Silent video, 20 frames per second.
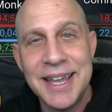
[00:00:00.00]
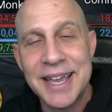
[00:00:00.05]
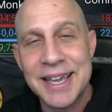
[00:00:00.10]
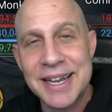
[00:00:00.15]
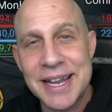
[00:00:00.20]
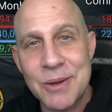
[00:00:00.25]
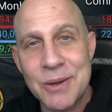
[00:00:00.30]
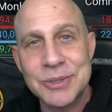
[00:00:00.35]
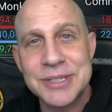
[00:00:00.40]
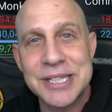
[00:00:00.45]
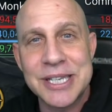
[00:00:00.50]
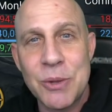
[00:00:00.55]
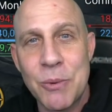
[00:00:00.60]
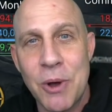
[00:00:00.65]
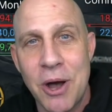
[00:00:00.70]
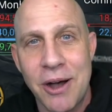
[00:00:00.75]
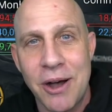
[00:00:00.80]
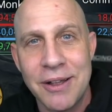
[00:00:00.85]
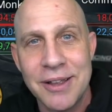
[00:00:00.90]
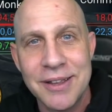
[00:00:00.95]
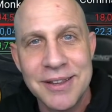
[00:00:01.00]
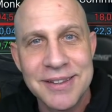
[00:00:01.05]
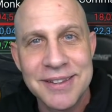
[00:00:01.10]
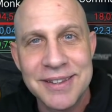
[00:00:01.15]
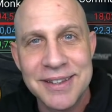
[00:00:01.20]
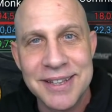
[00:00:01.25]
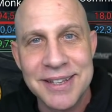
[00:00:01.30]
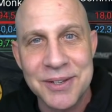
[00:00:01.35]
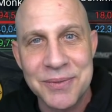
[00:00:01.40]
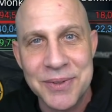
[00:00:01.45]
And I will see you all
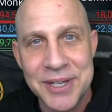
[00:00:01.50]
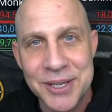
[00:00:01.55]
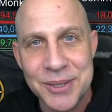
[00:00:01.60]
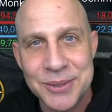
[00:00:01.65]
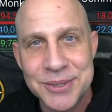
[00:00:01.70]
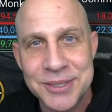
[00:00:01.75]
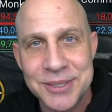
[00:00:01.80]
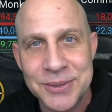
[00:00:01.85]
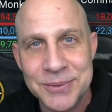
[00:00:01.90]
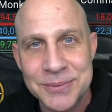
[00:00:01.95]
in a video soon.